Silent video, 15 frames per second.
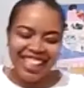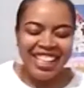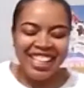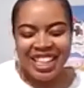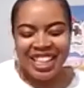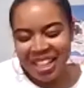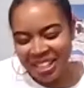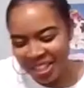
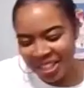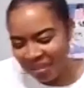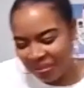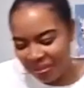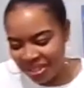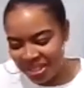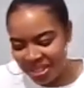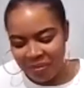that
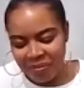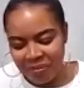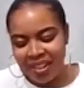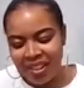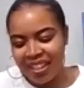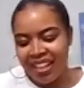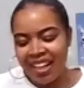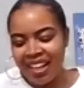was
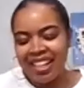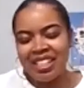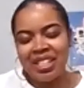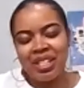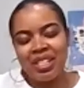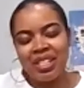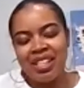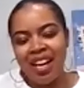something that I
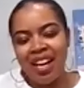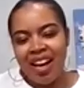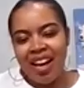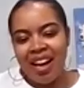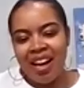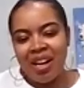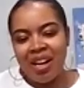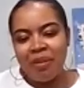just
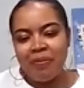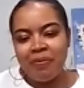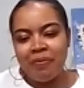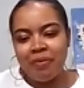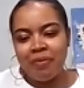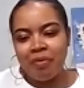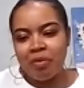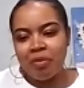
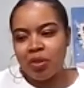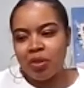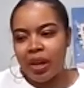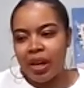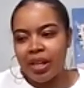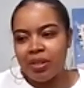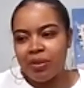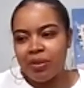
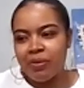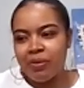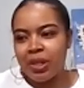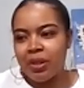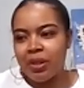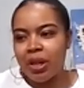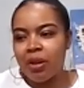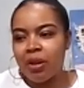tried to
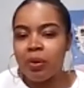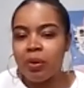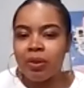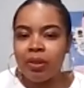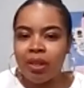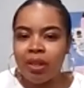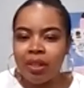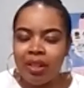figure out.
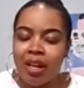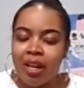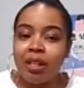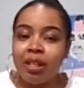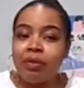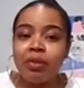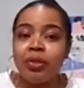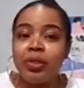Well, I
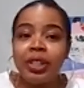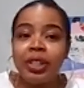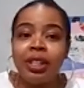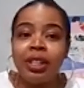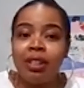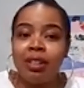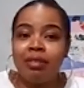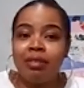love to
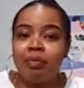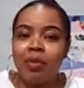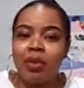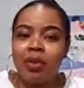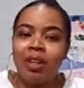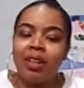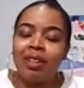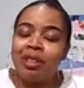read.
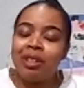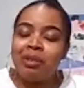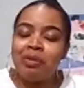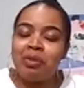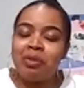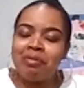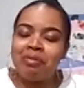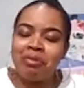I
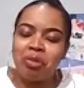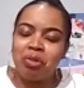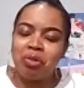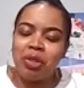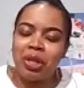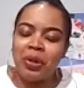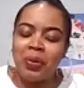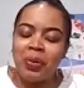love
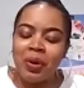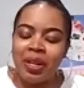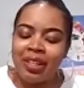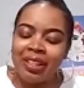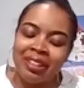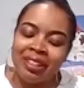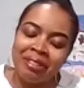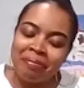drinking
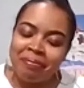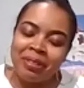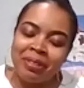wine.